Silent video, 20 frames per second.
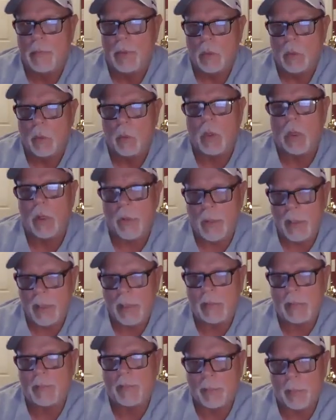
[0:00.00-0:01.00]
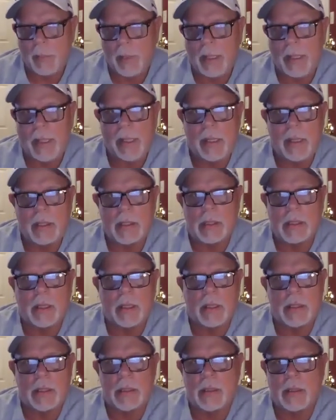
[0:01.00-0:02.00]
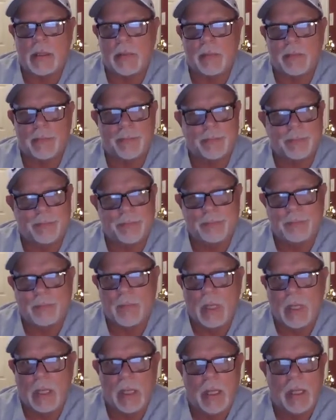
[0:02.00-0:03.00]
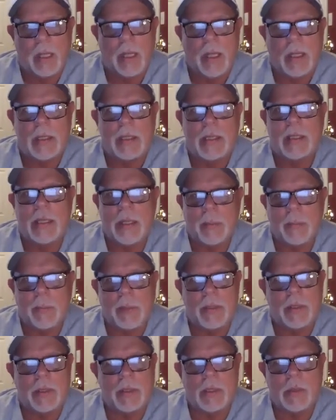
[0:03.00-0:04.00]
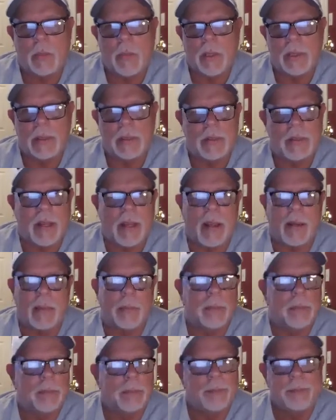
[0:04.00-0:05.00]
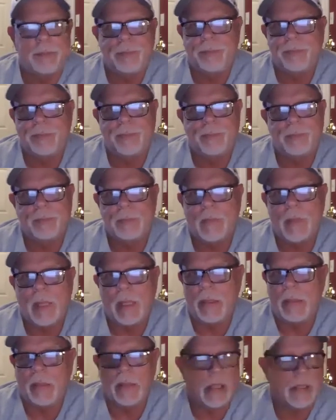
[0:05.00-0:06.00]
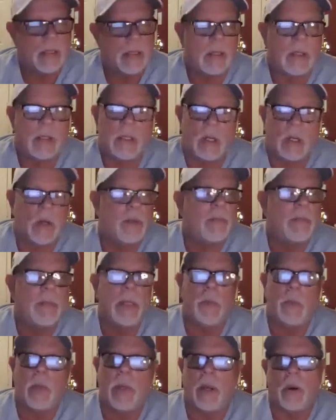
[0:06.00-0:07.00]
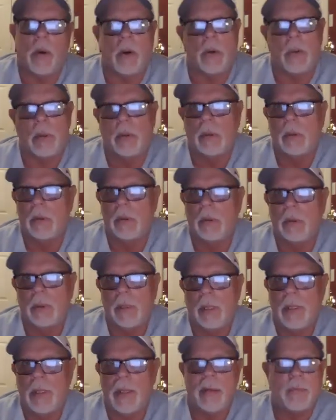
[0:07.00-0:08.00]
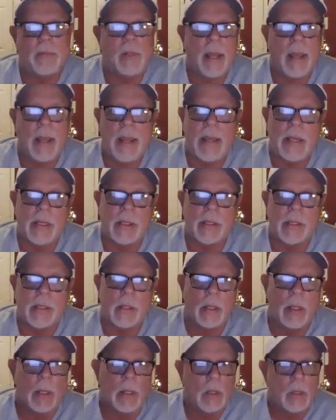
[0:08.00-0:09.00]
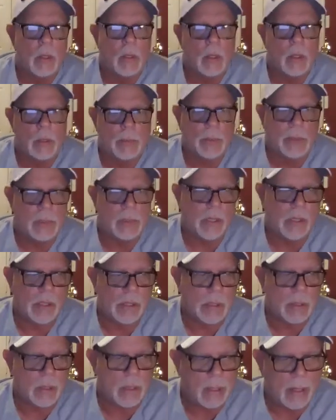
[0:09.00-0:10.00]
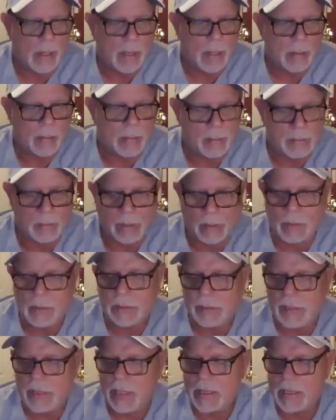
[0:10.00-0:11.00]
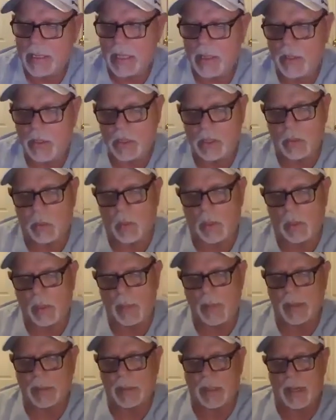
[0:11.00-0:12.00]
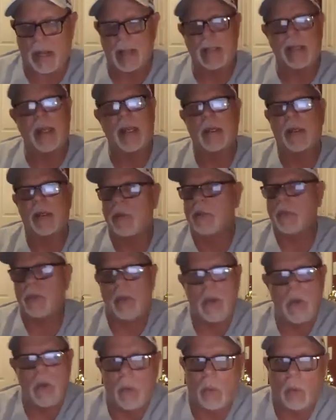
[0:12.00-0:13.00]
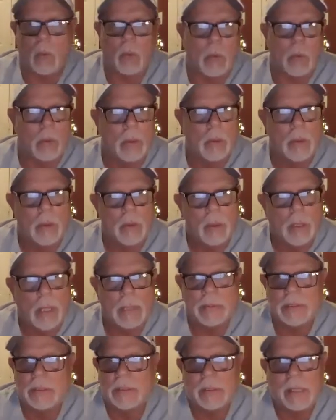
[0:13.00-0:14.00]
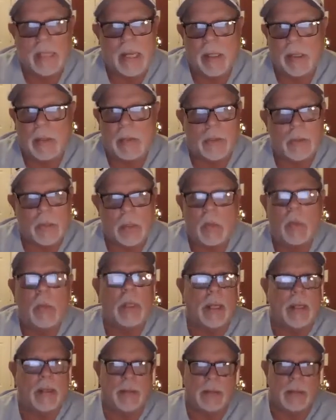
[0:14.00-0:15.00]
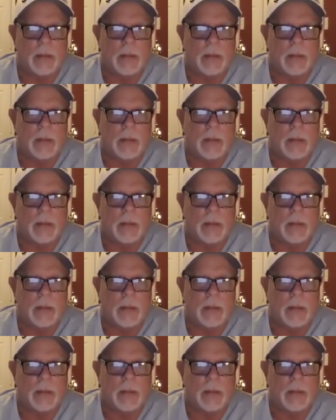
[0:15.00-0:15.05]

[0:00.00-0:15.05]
Worrying for me is simply just a waste of time. It doesn't serve me well. It never has. Because there's things I used to worry about that I can't control. I just can't control it.